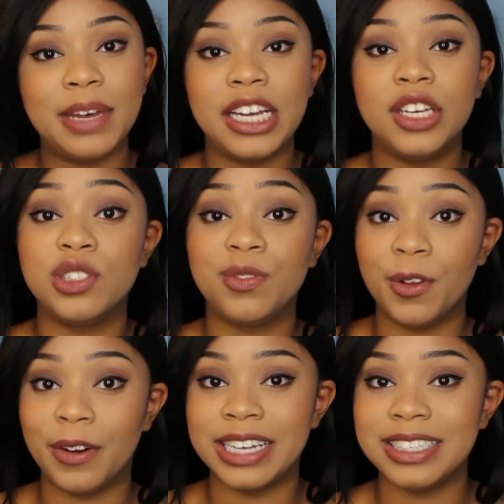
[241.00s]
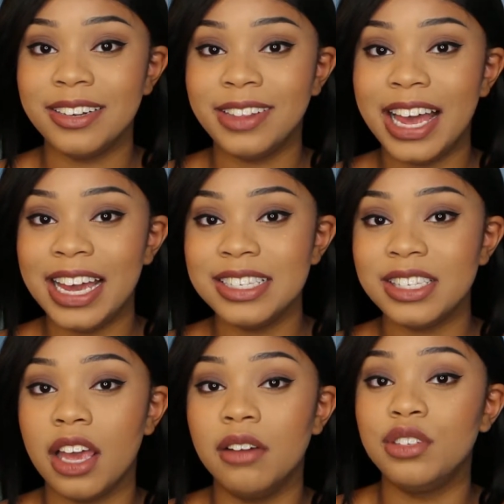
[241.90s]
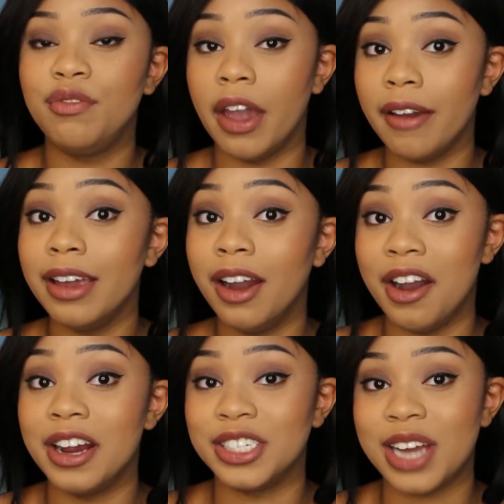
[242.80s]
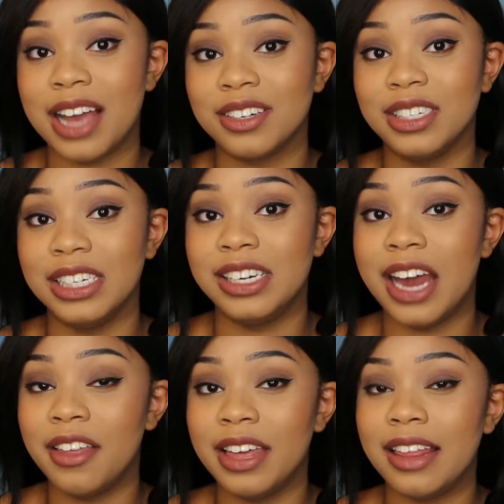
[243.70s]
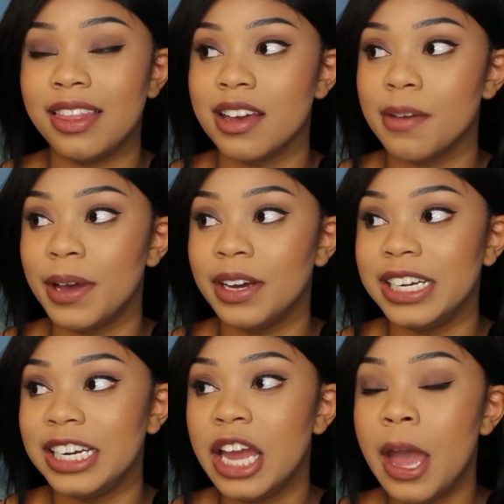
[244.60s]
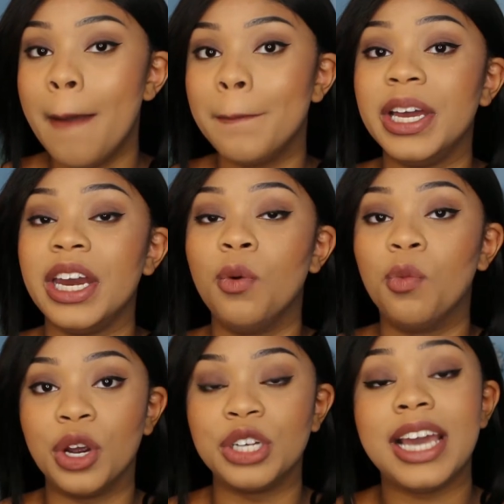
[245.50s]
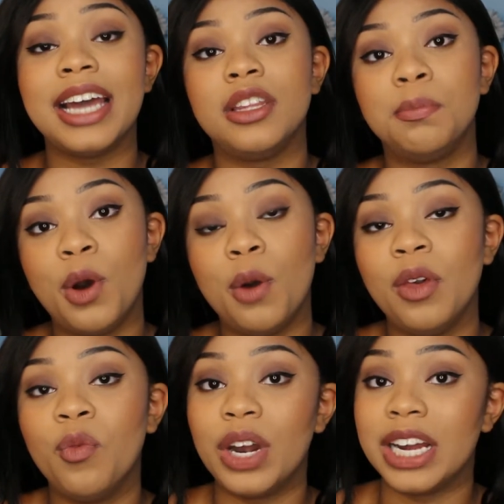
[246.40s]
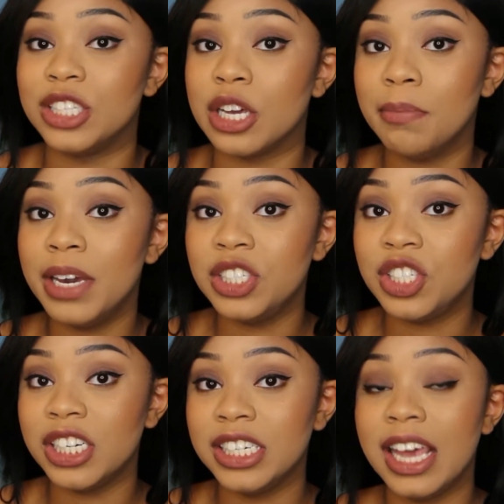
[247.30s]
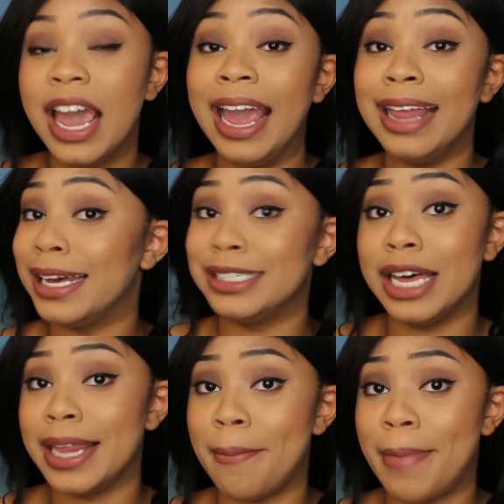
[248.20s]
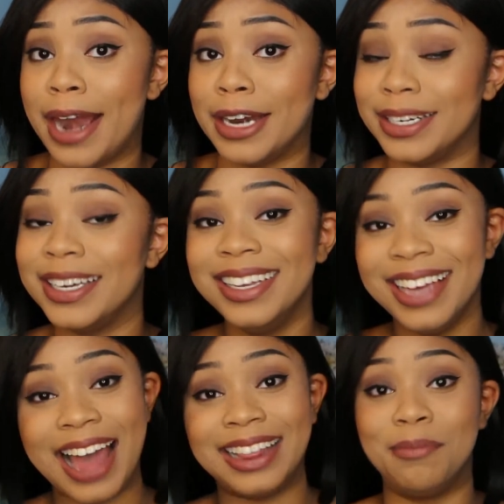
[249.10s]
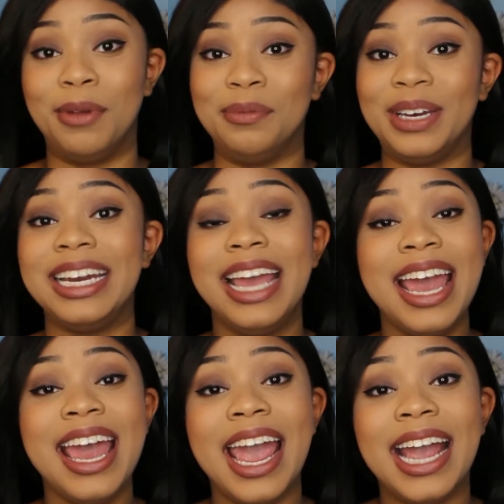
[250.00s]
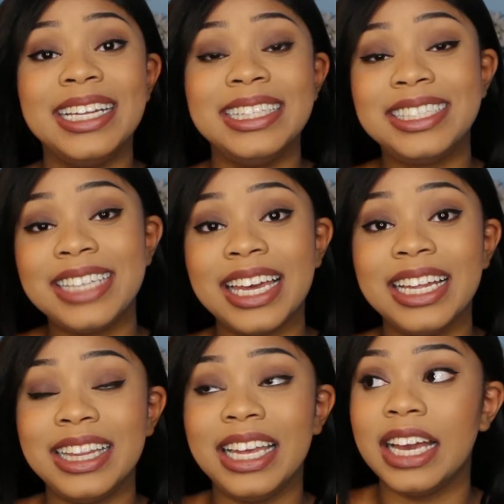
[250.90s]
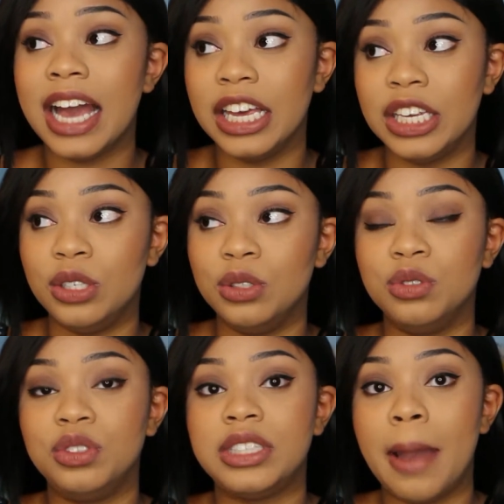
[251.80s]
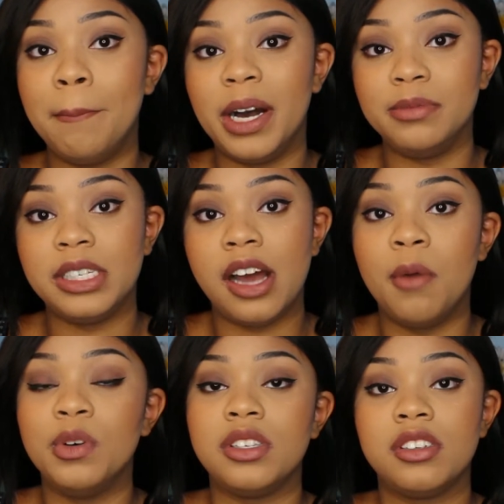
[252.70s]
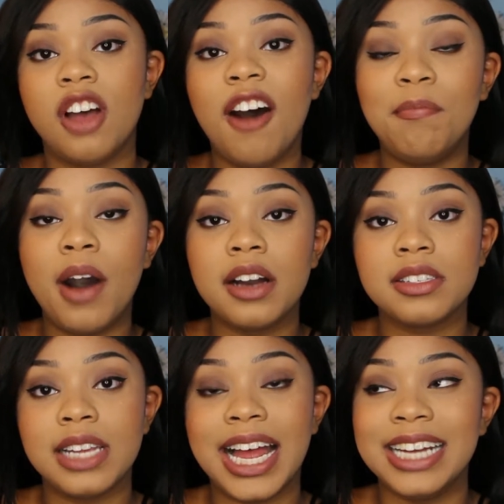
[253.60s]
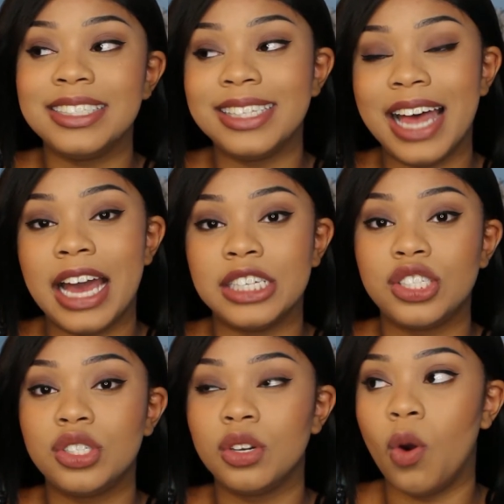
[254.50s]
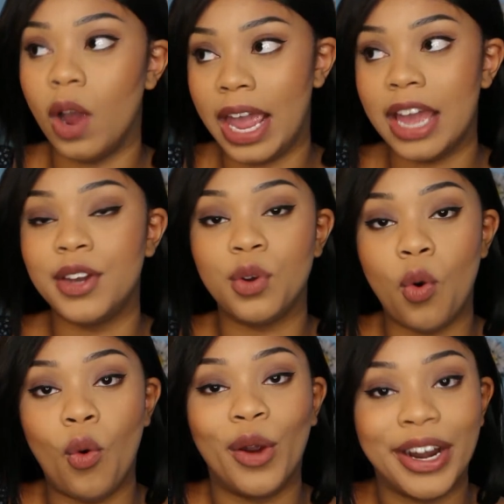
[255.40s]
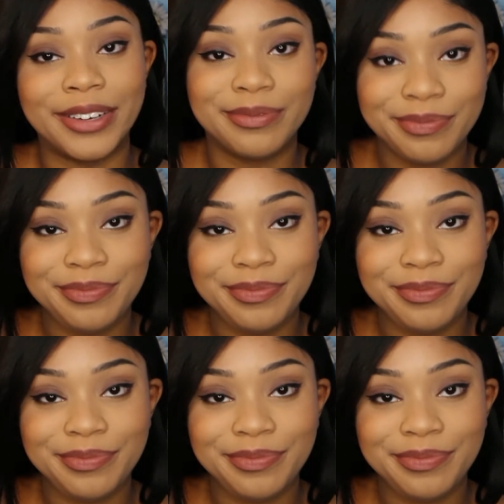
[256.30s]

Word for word: but I used fluorescent lights. It was very harsh actually, now that I think about it, but it worked at the moment when I took pictures, and that's all that mattered at the moment. And the second thing I used that bumped it up was a softbox light slash and or